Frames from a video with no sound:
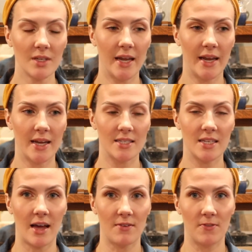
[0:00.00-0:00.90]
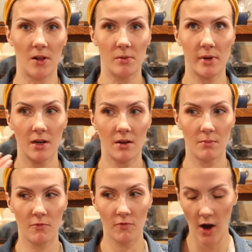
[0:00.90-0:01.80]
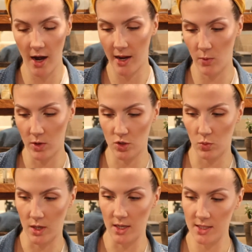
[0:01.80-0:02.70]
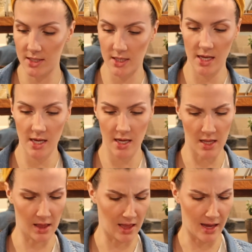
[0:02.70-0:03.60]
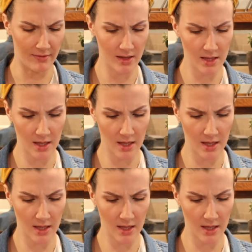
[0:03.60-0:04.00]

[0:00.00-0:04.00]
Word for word: and that following Friday, which was the eleventh,